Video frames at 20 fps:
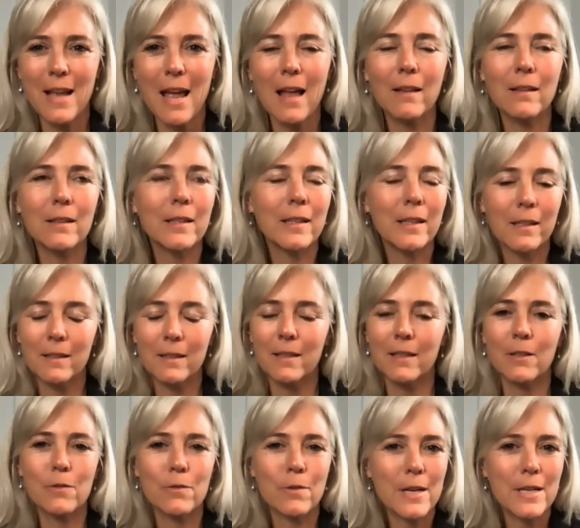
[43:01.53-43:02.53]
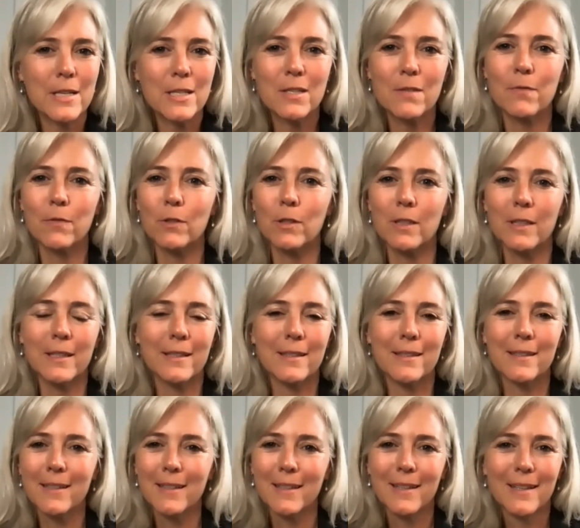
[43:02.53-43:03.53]
Elegant and graceful,
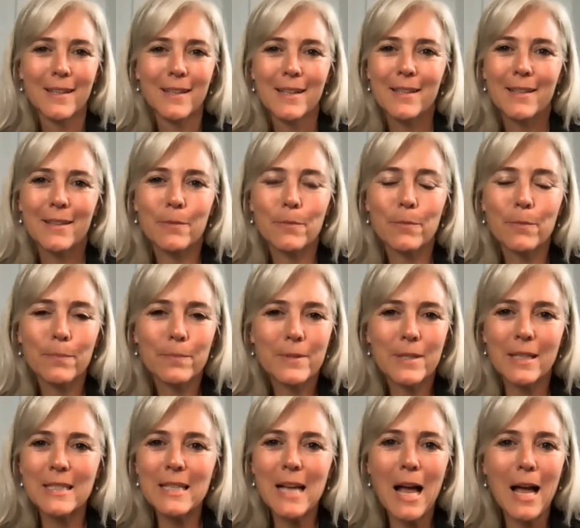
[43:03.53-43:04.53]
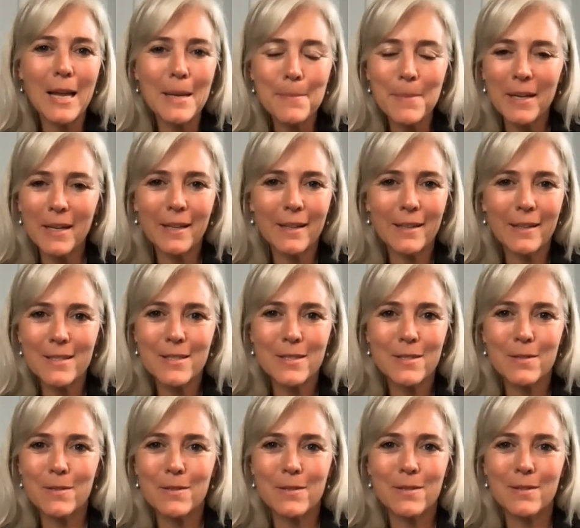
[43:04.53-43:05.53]
and the, the timing
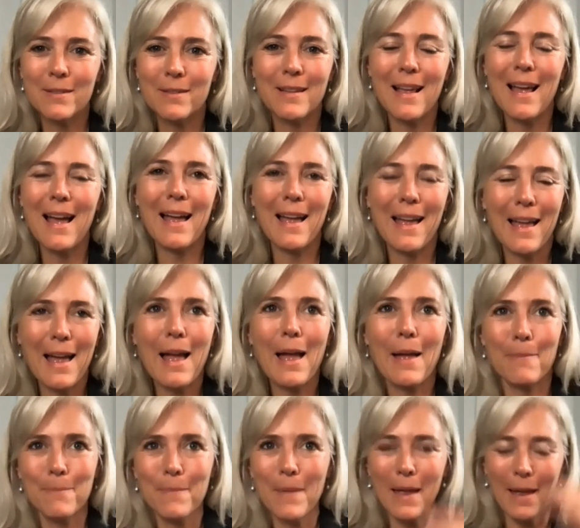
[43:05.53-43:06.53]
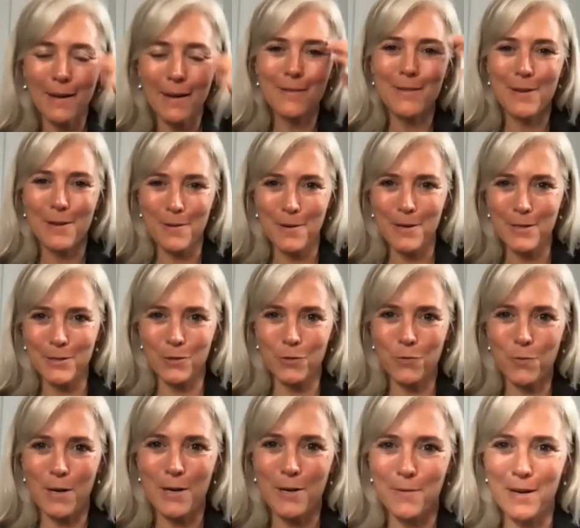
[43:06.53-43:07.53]
is, and, you know, as a
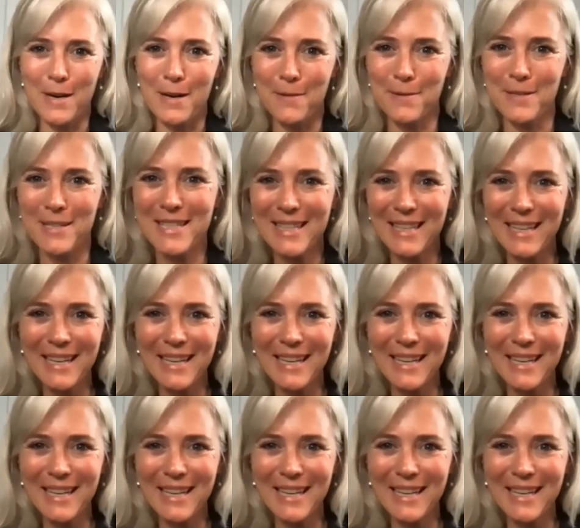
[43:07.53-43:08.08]
trainer, I always